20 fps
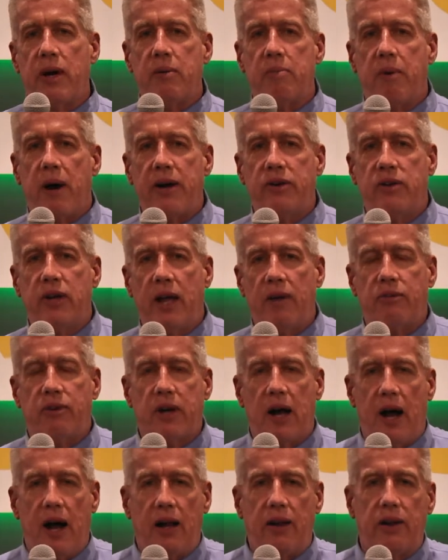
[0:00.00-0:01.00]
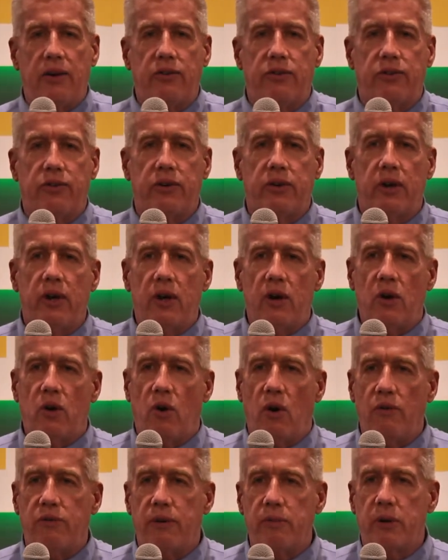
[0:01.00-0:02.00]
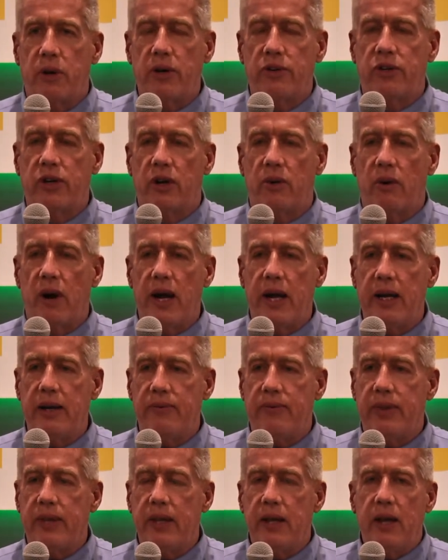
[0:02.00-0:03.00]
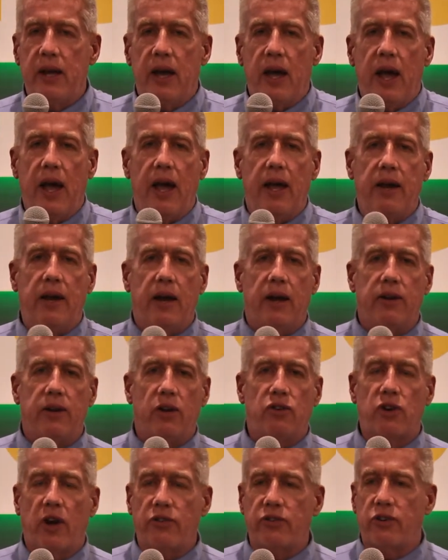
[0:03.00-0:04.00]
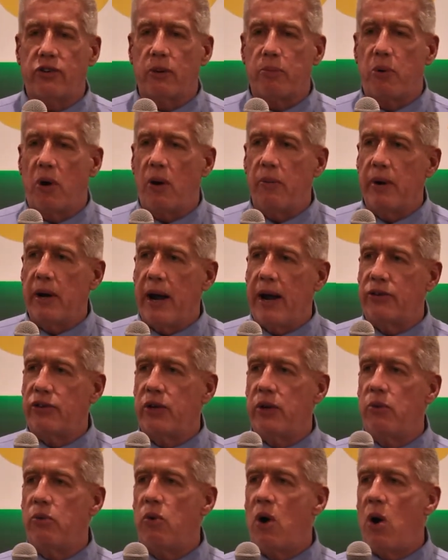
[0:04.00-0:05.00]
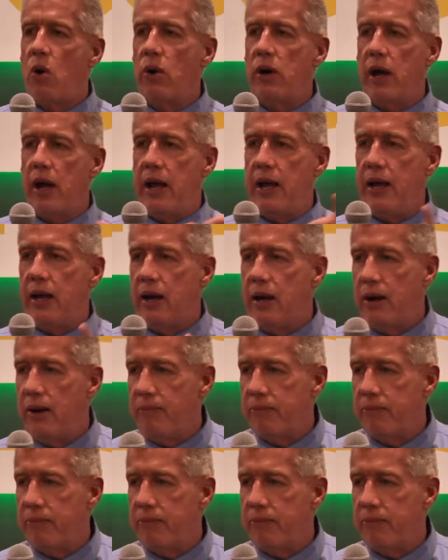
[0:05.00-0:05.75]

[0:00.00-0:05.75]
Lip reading: written by James Collins called From Good to Great, and the Justice Department actually wrote a